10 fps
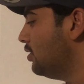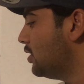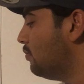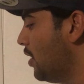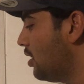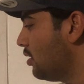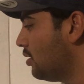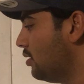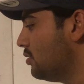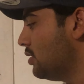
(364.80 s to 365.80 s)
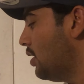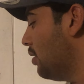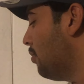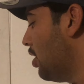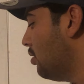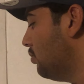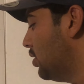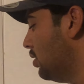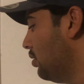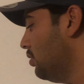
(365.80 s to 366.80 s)
just better clothes and like better
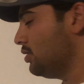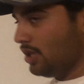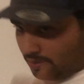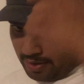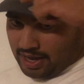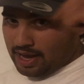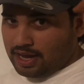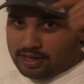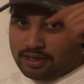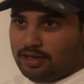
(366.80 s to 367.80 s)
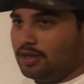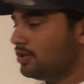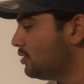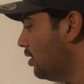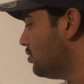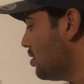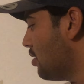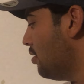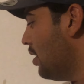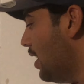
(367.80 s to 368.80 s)
materials. So like my hat, Salty
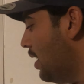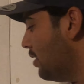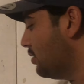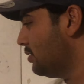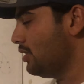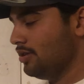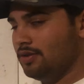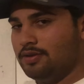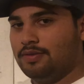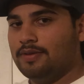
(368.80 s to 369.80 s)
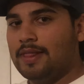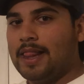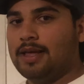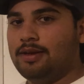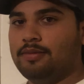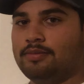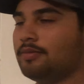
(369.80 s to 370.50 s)
Crew hat. So yeah.